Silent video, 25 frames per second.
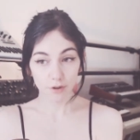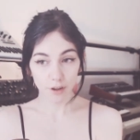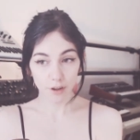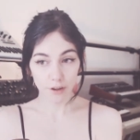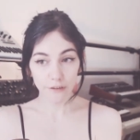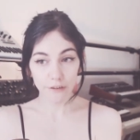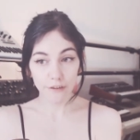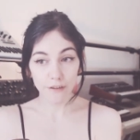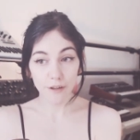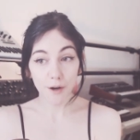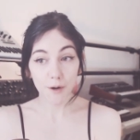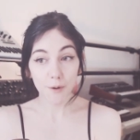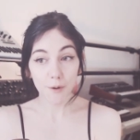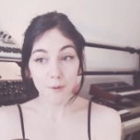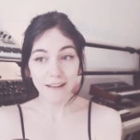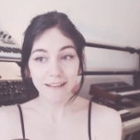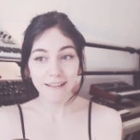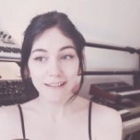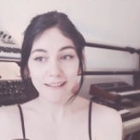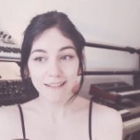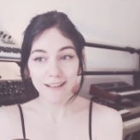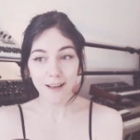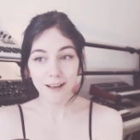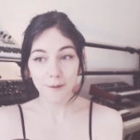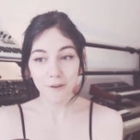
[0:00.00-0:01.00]
So,
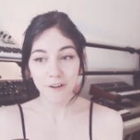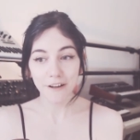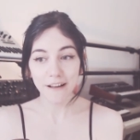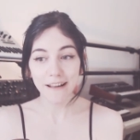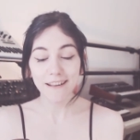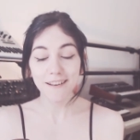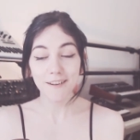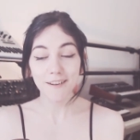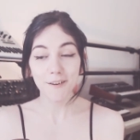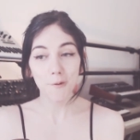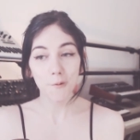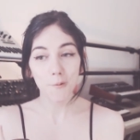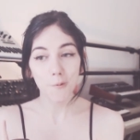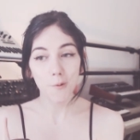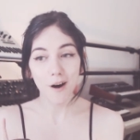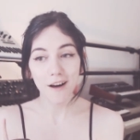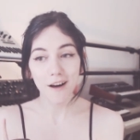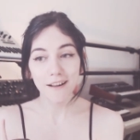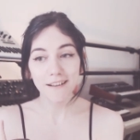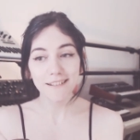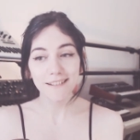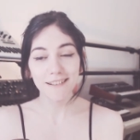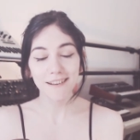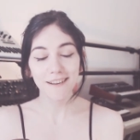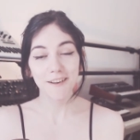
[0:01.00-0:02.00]
in summary,
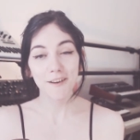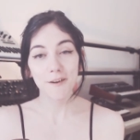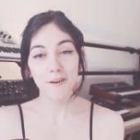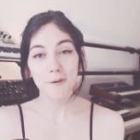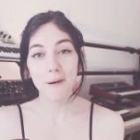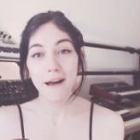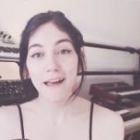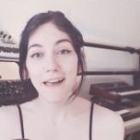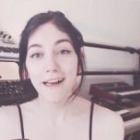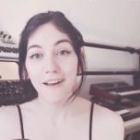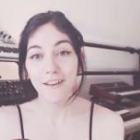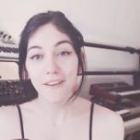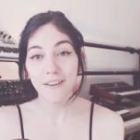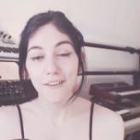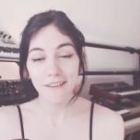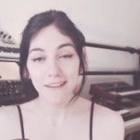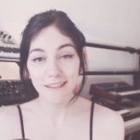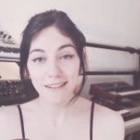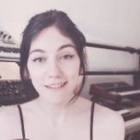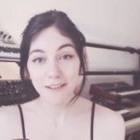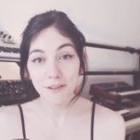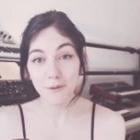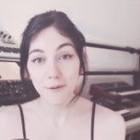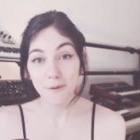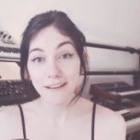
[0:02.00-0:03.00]
one, my health
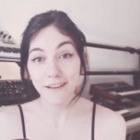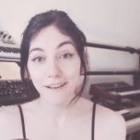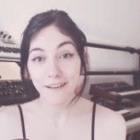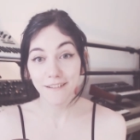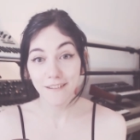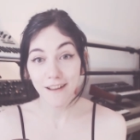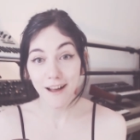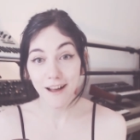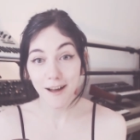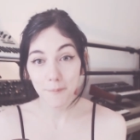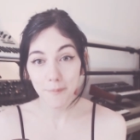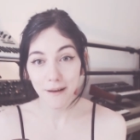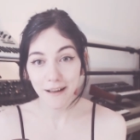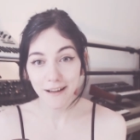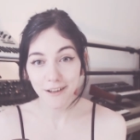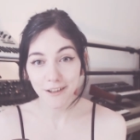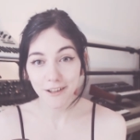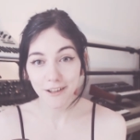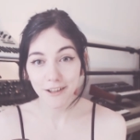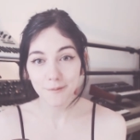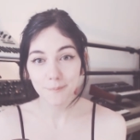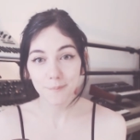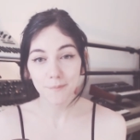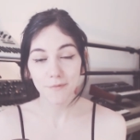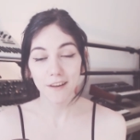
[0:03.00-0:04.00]
is doing a lot
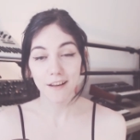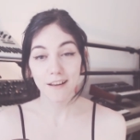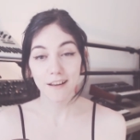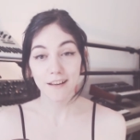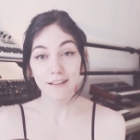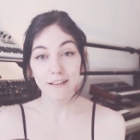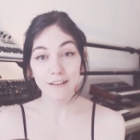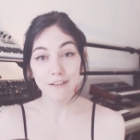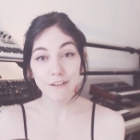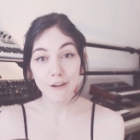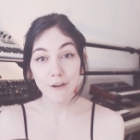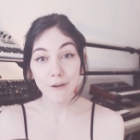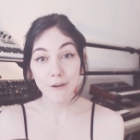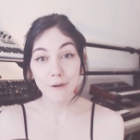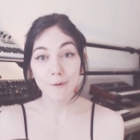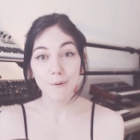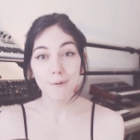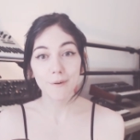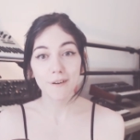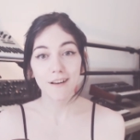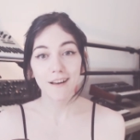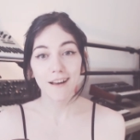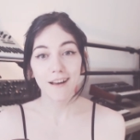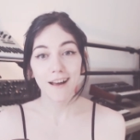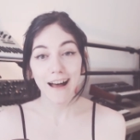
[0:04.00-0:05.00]
better.
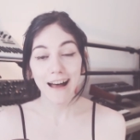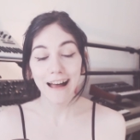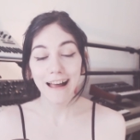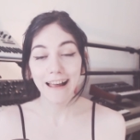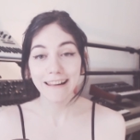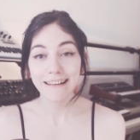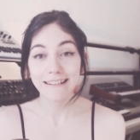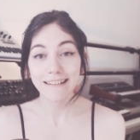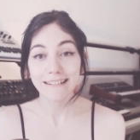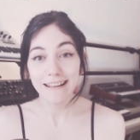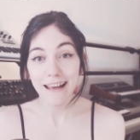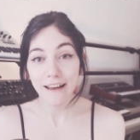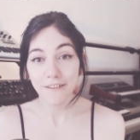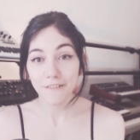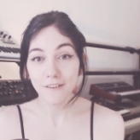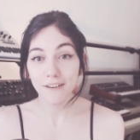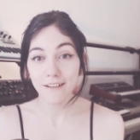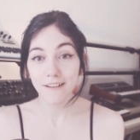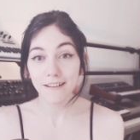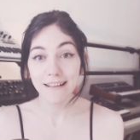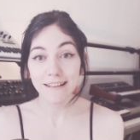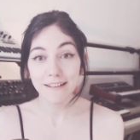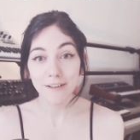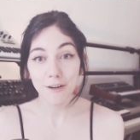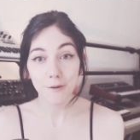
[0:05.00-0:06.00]
Two, I
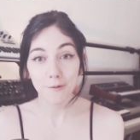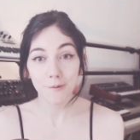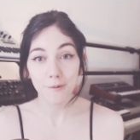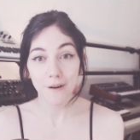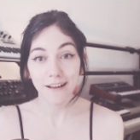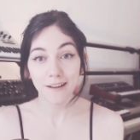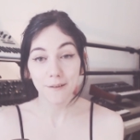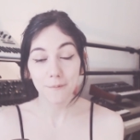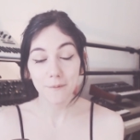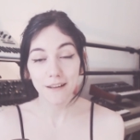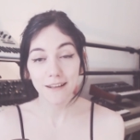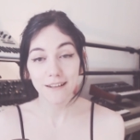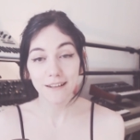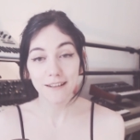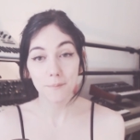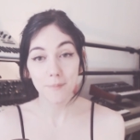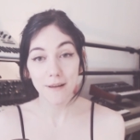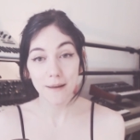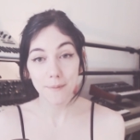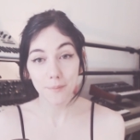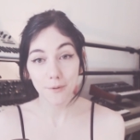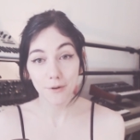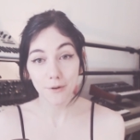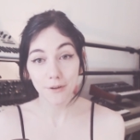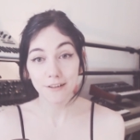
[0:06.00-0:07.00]
definitely don't recommend to
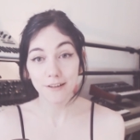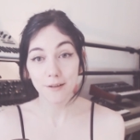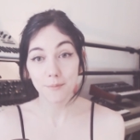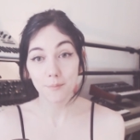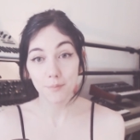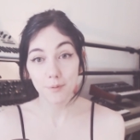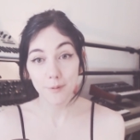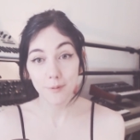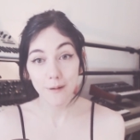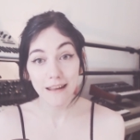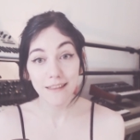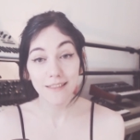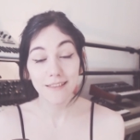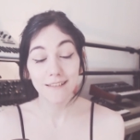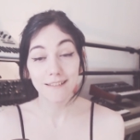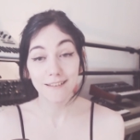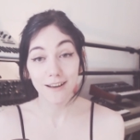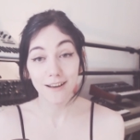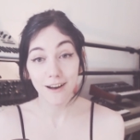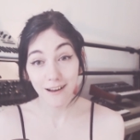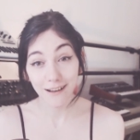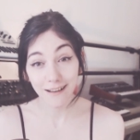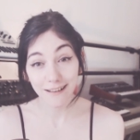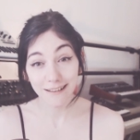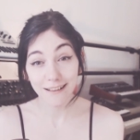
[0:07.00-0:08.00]
people to breathe
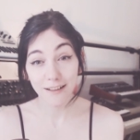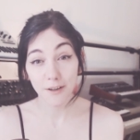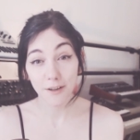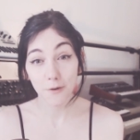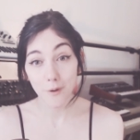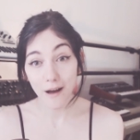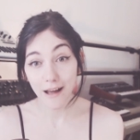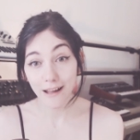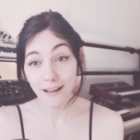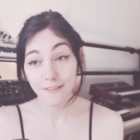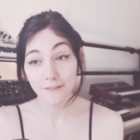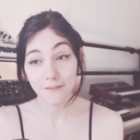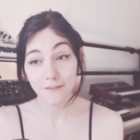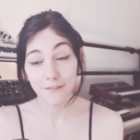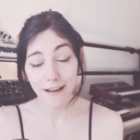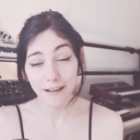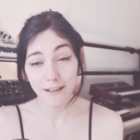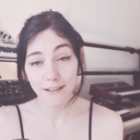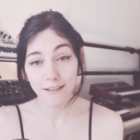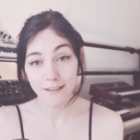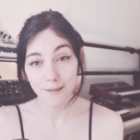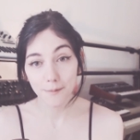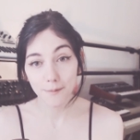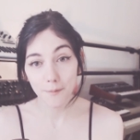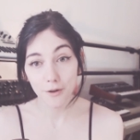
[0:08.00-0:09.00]
toxic
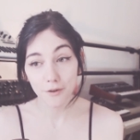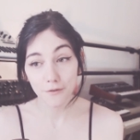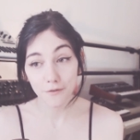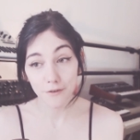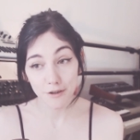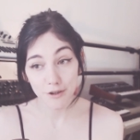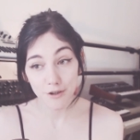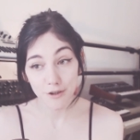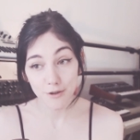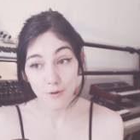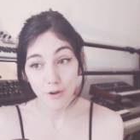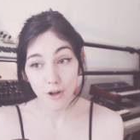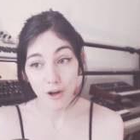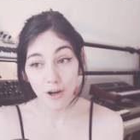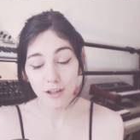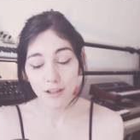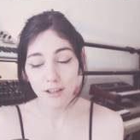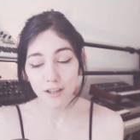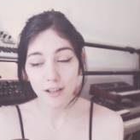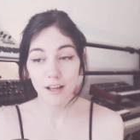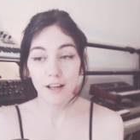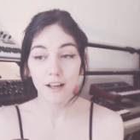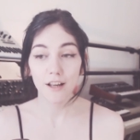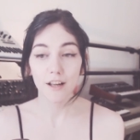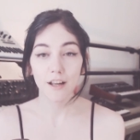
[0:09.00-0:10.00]
wildfire smoke for too long.
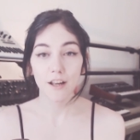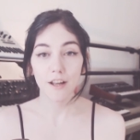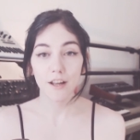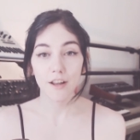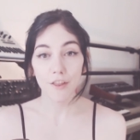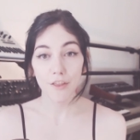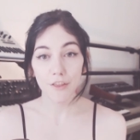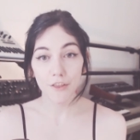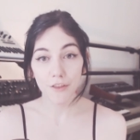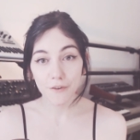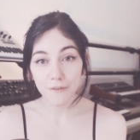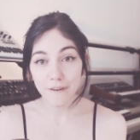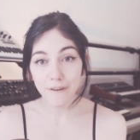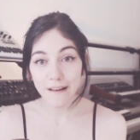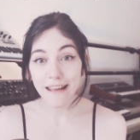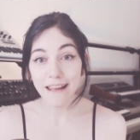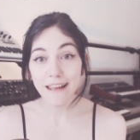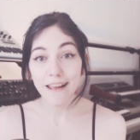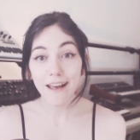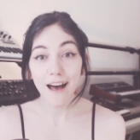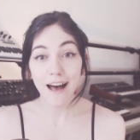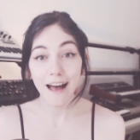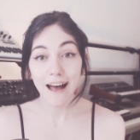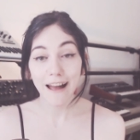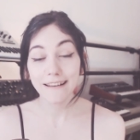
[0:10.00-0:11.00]

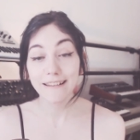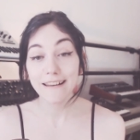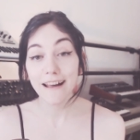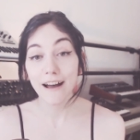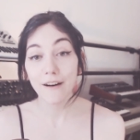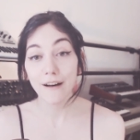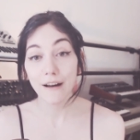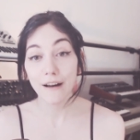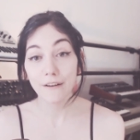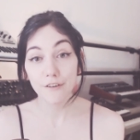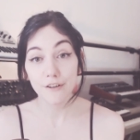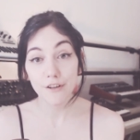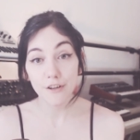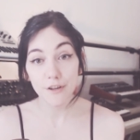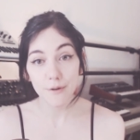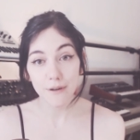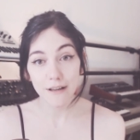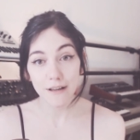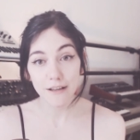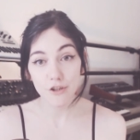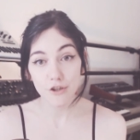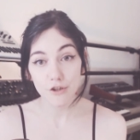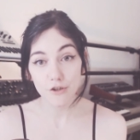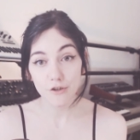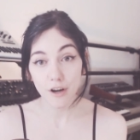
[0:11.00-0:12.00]
Three, I now have a new
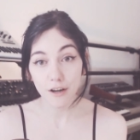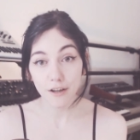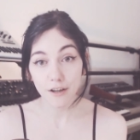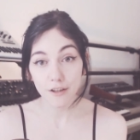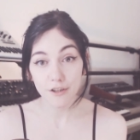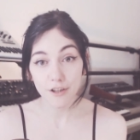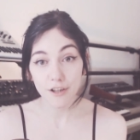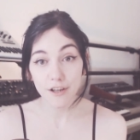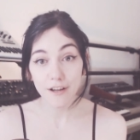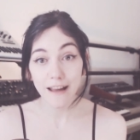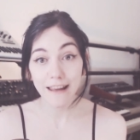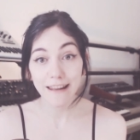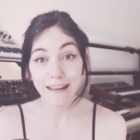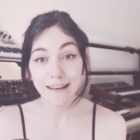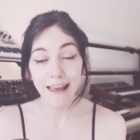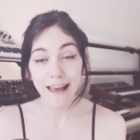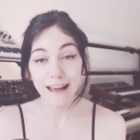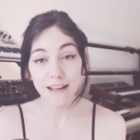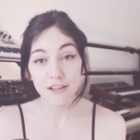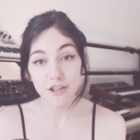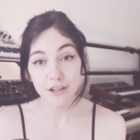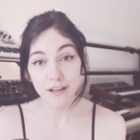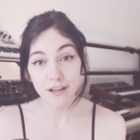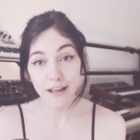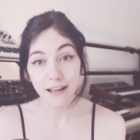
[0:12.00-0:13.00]
instructor and
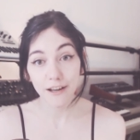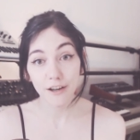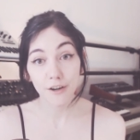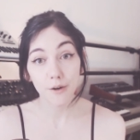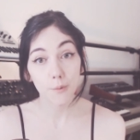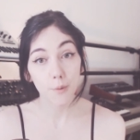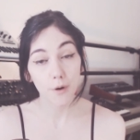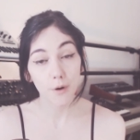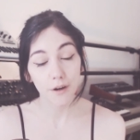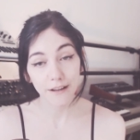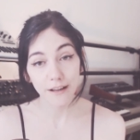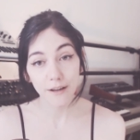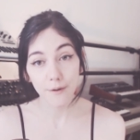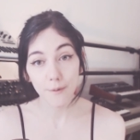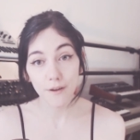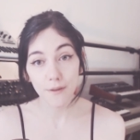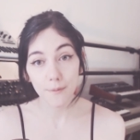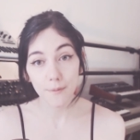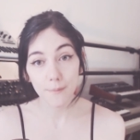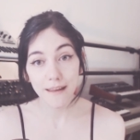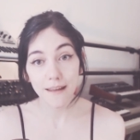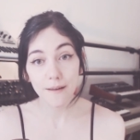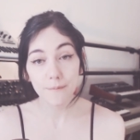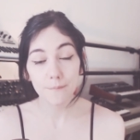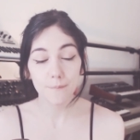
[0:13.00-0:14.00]
educator working
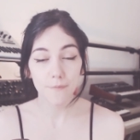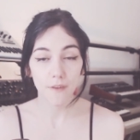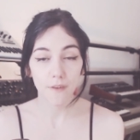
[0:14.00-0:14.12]
with me.